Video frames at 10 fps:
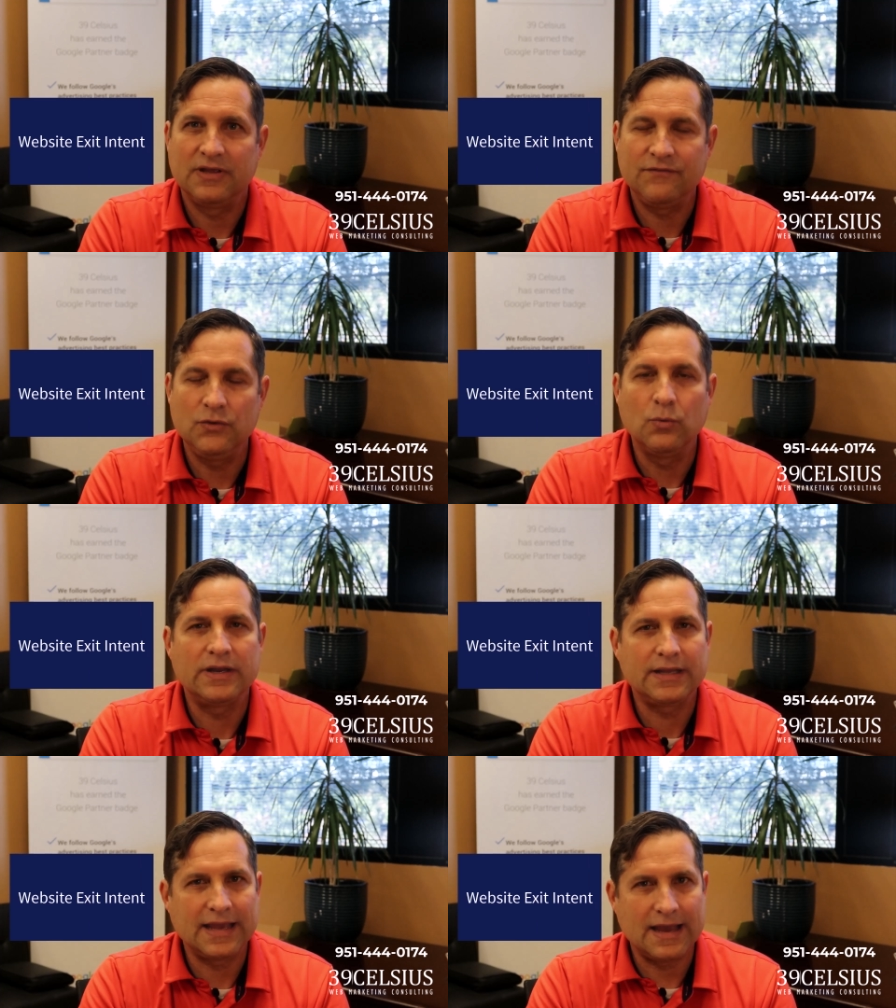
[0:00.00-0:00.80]
If you
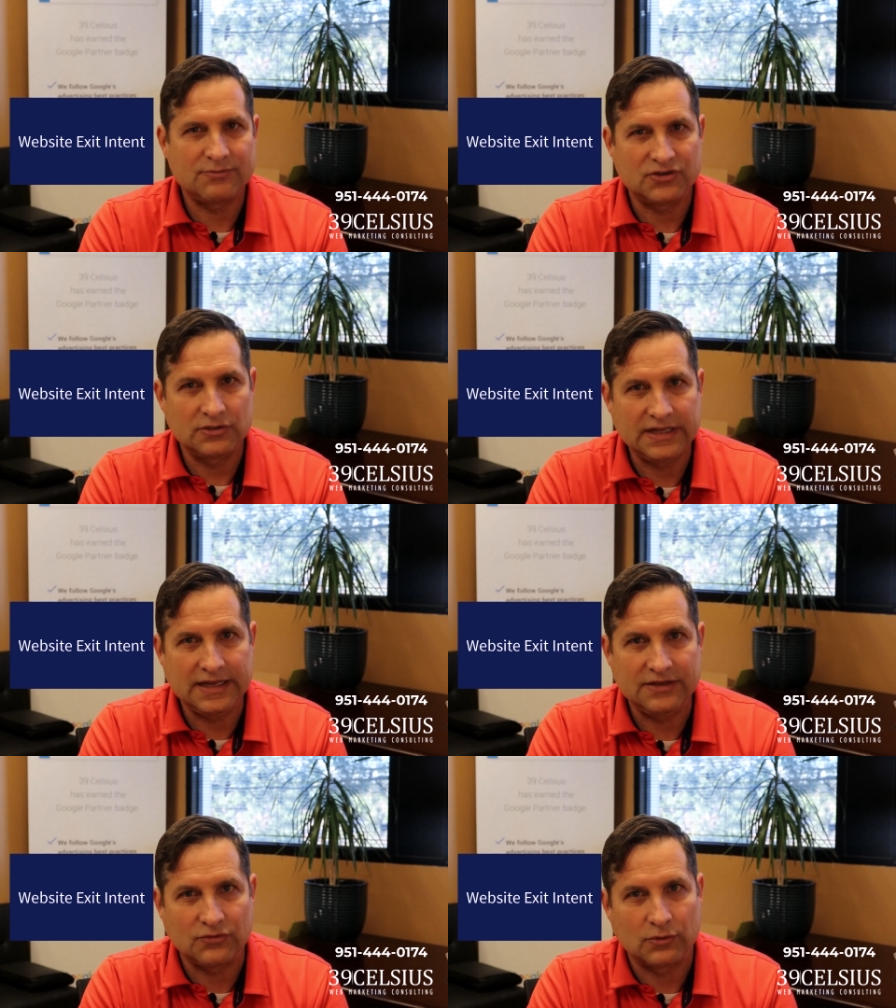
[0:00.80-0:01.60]
want to capture
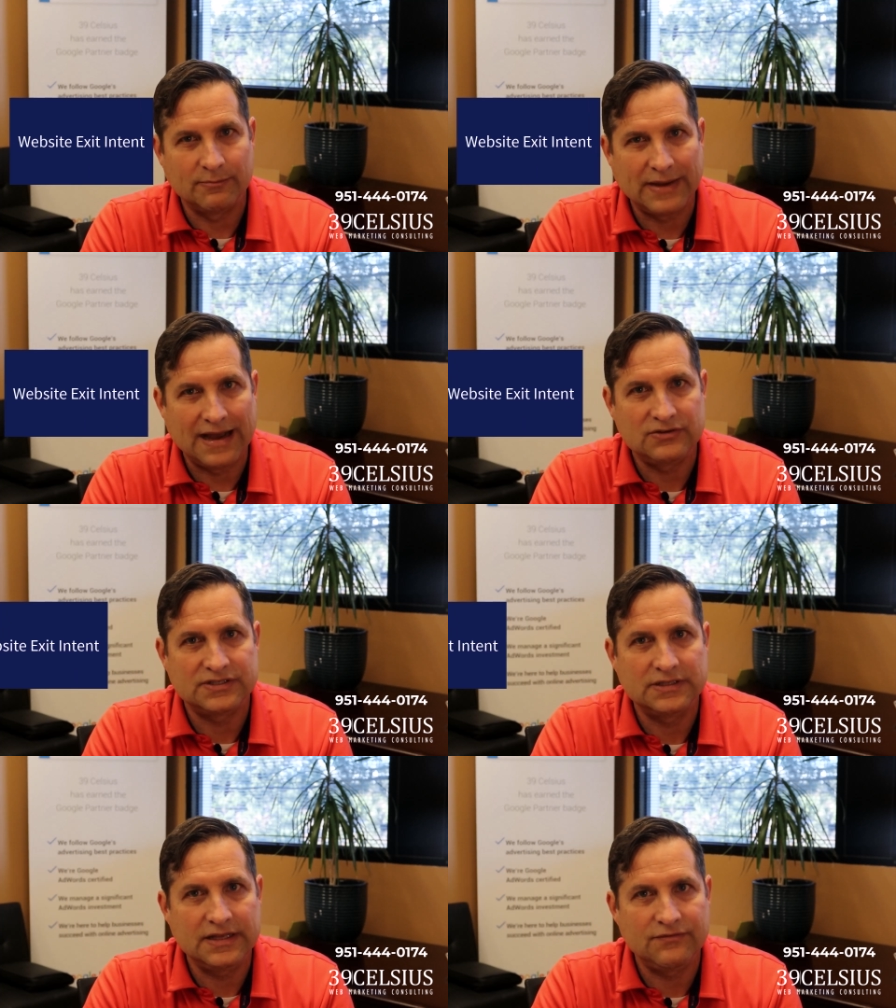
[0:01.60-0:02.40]
leads who are about
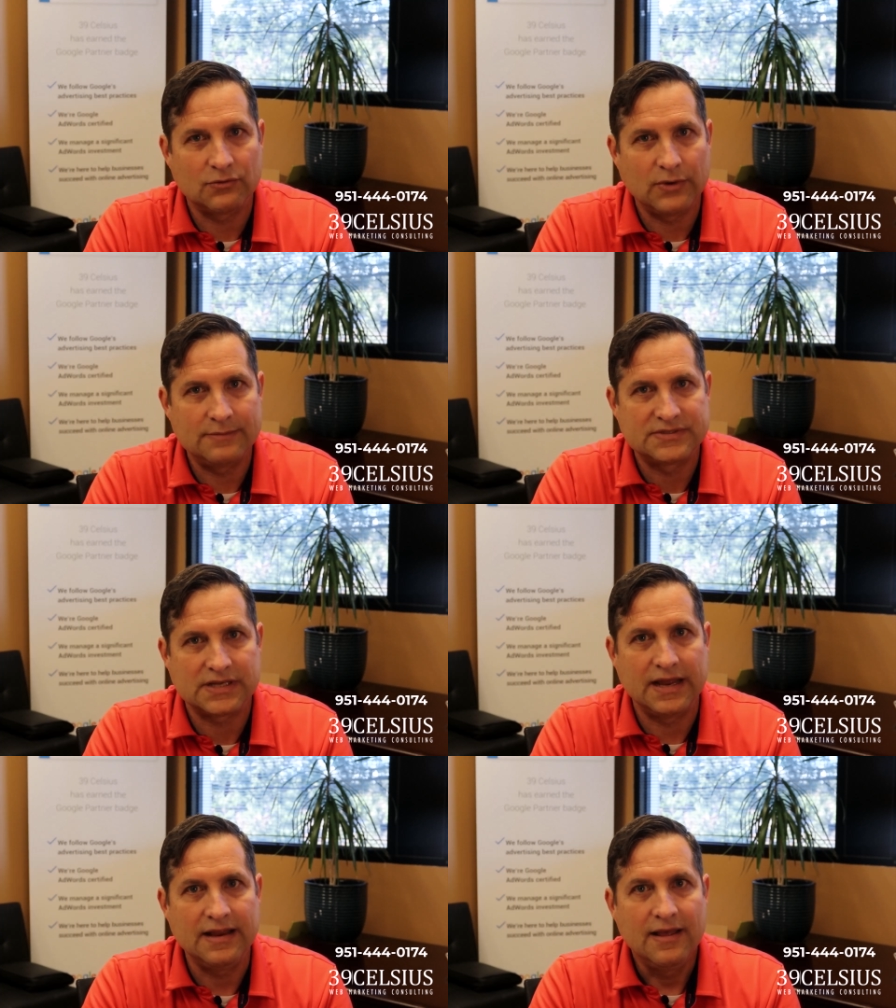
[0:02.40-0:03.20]
to leave your
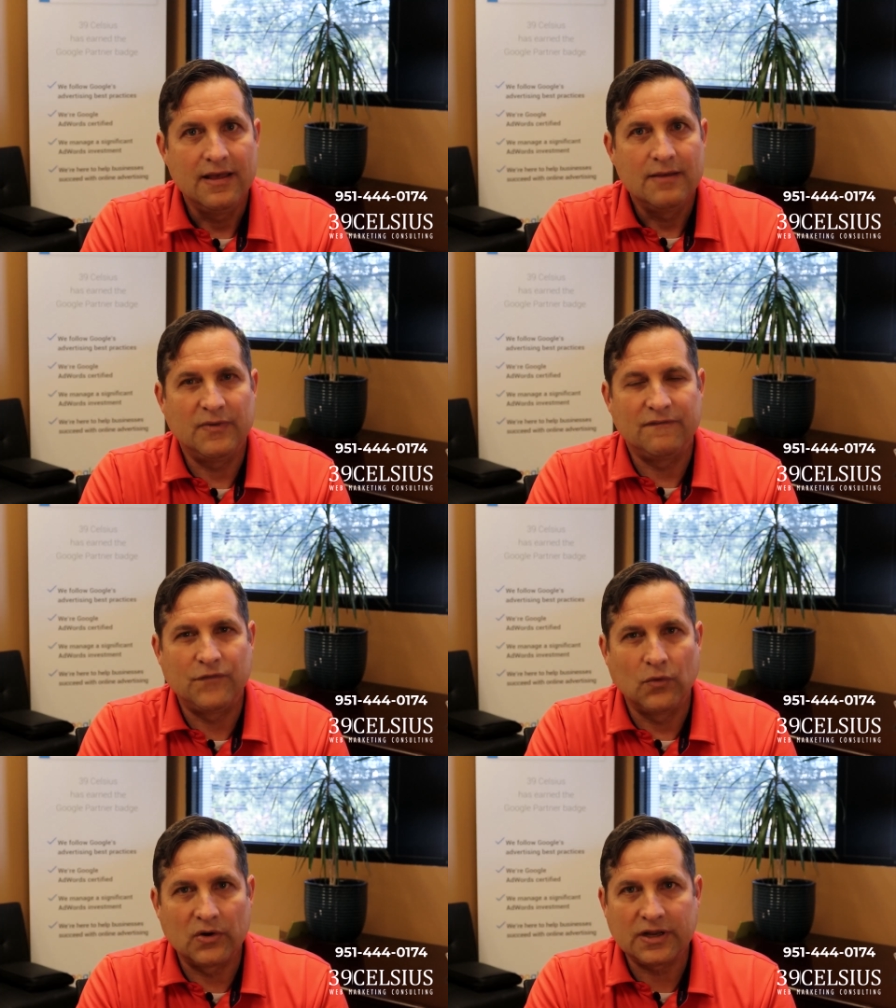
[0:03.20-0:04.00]
website
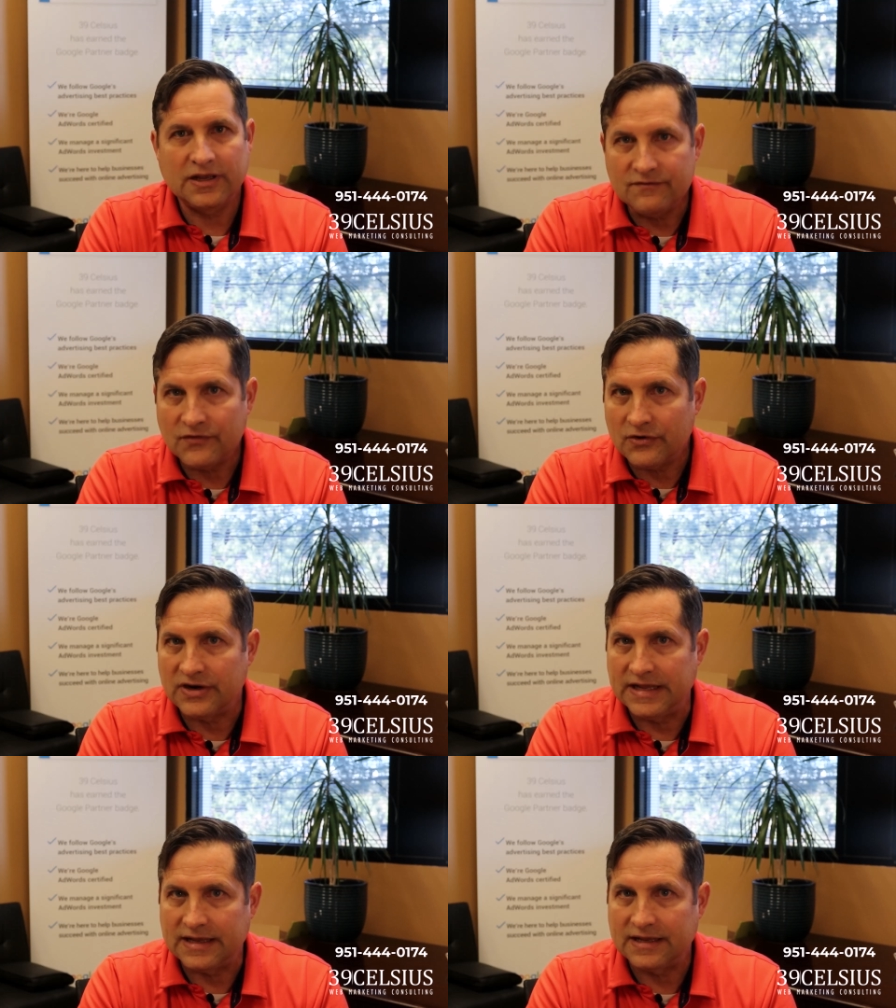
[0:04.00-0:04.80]
before
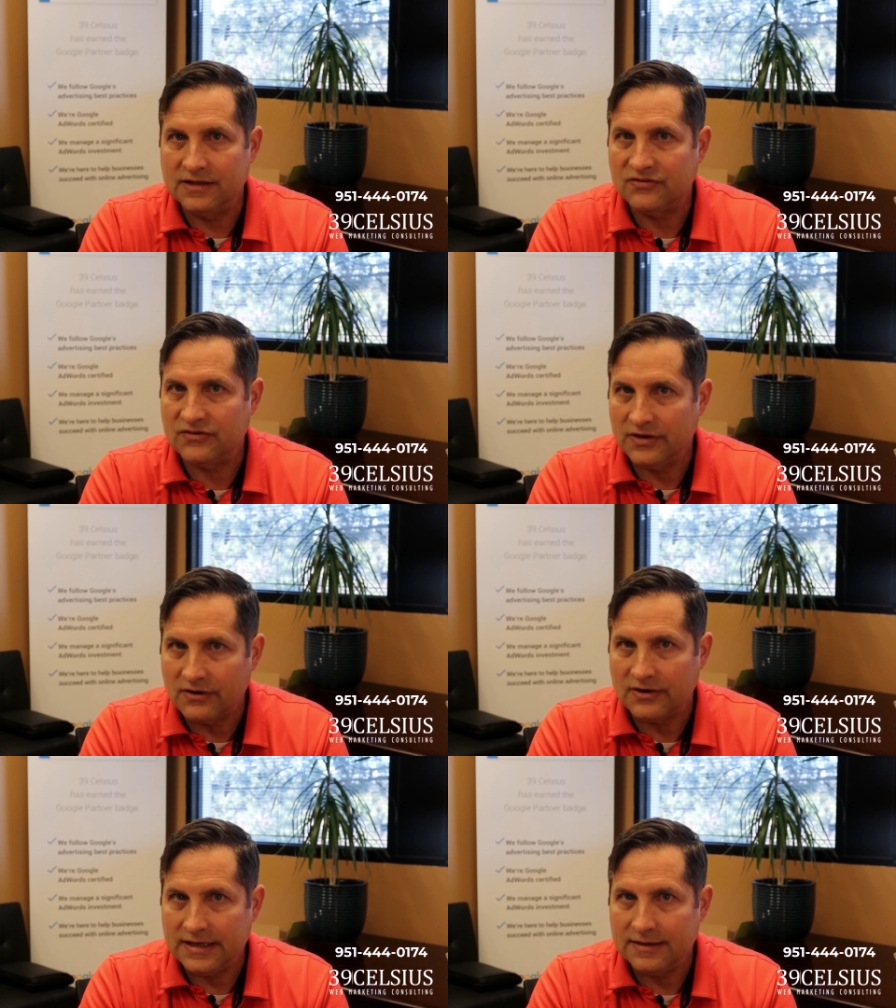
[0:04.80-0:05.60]
converting,
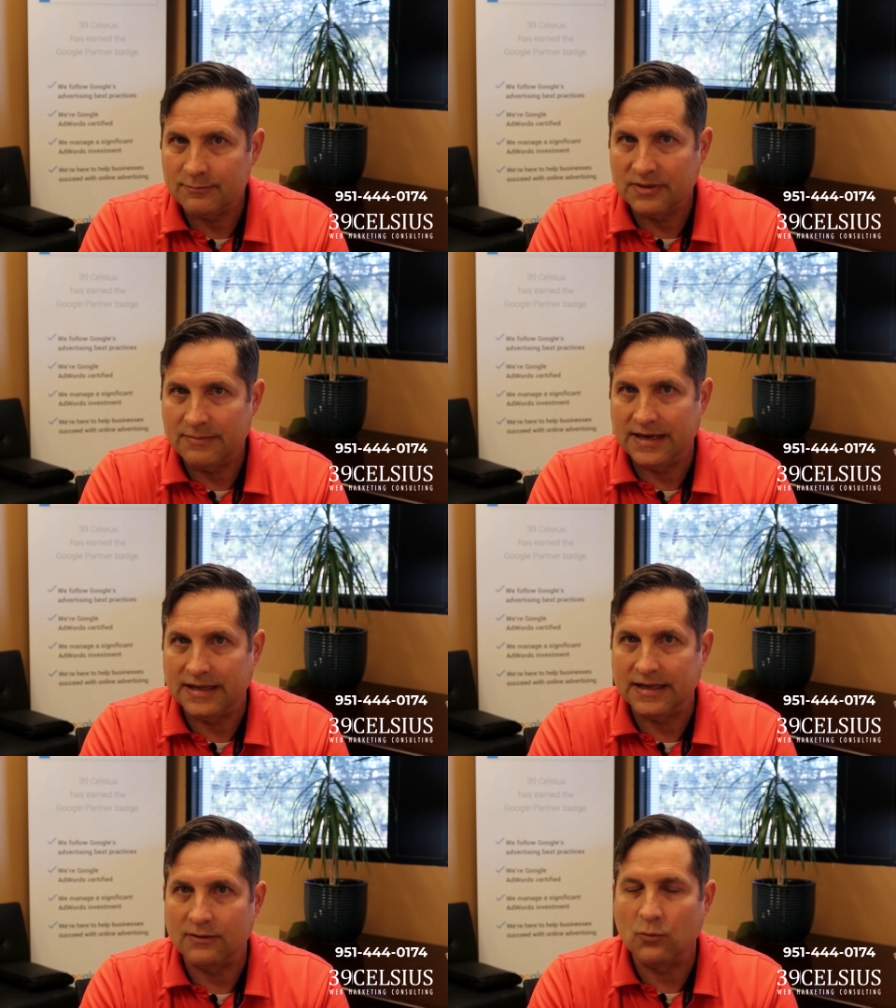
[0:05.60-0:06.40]
consider
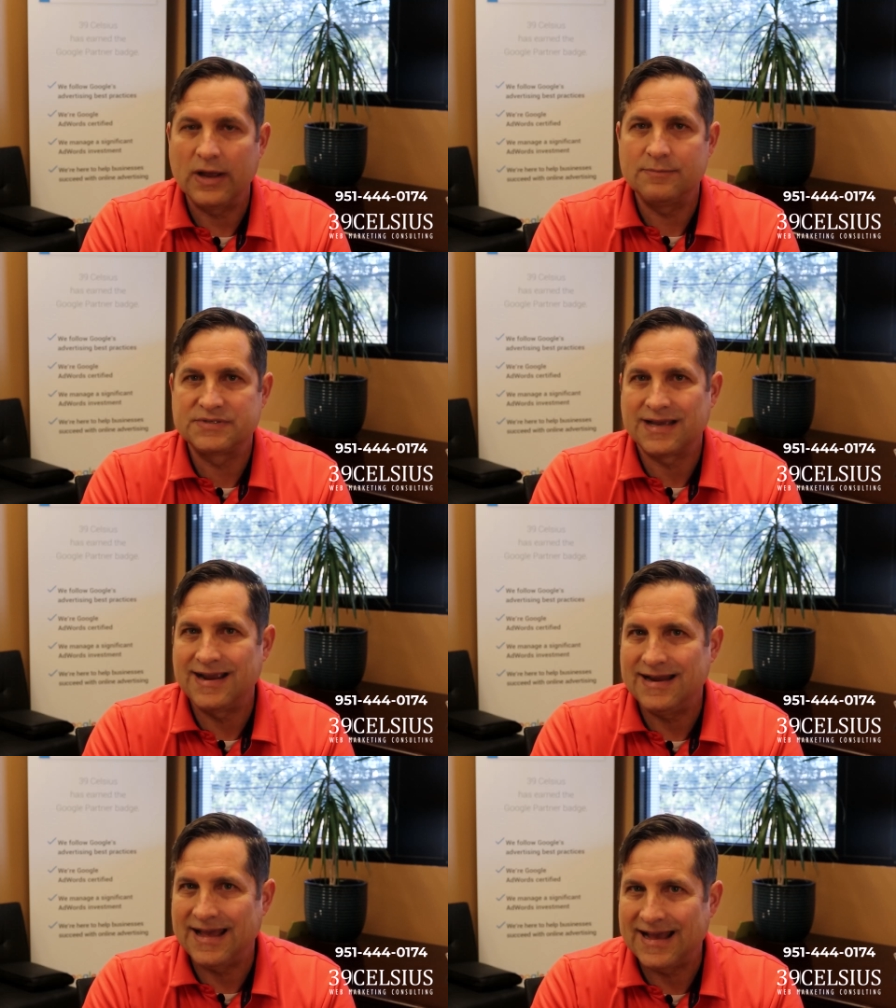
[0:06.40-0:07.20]
implementing
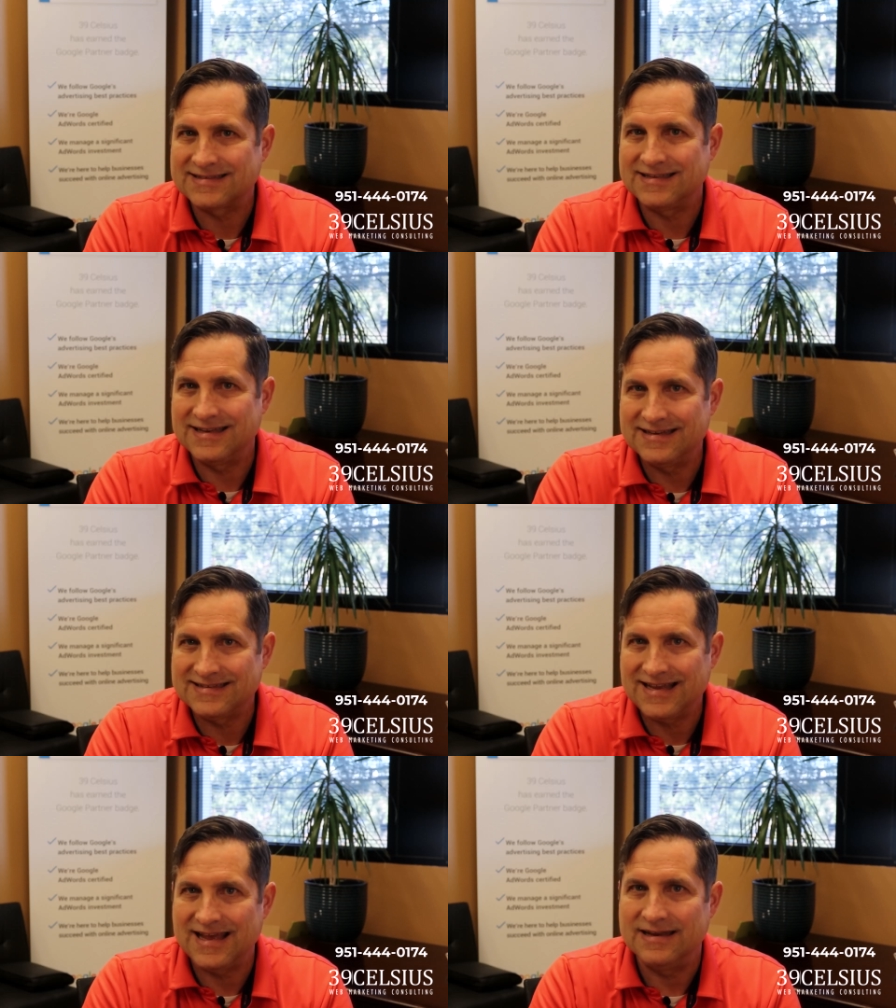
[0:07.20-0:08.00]
website exit
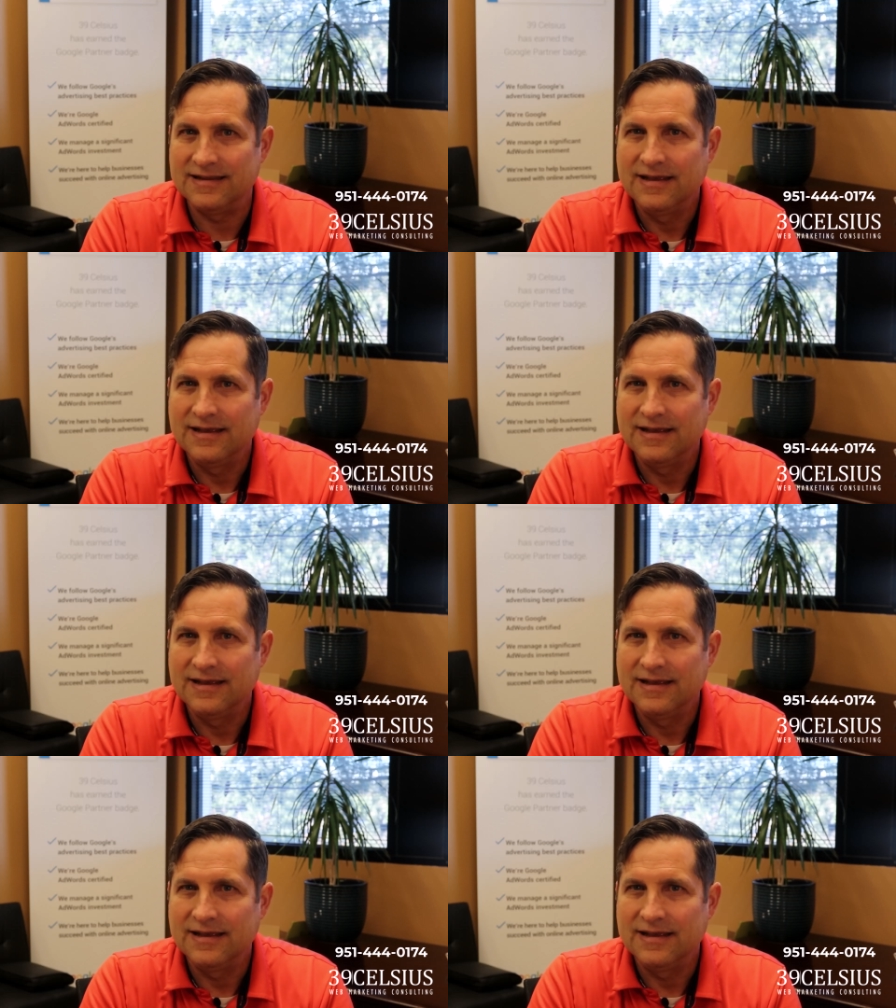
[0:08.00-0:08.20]
intent.